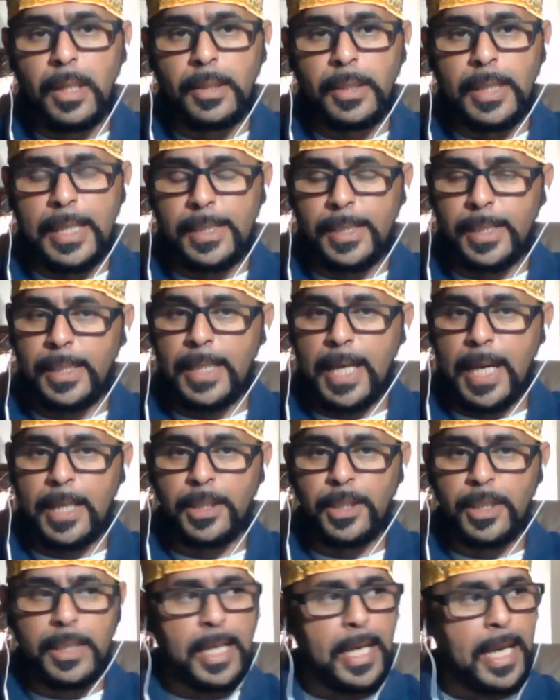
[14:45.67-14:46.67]
They see that
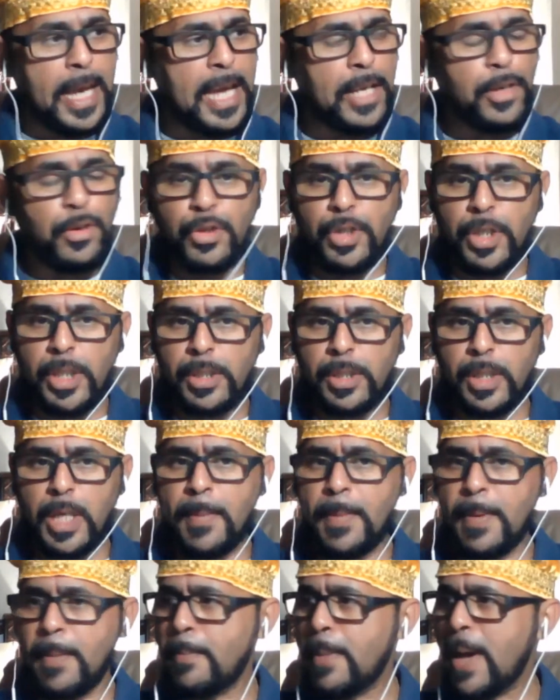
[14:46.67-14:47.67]
his energy is
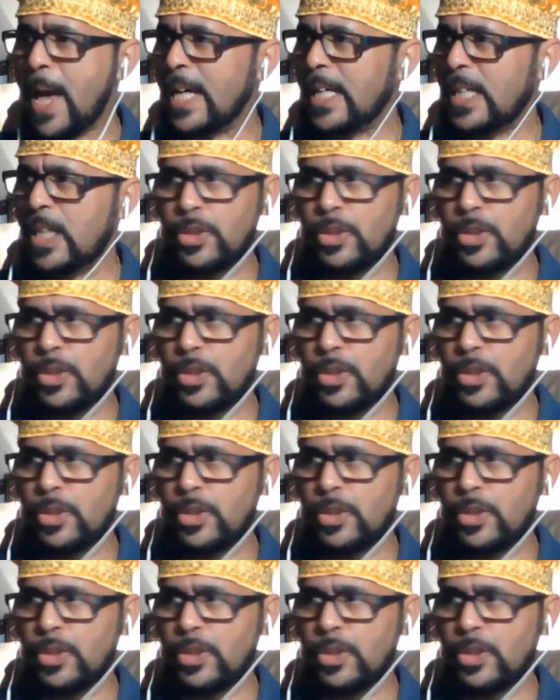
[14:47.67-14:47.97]
coming back.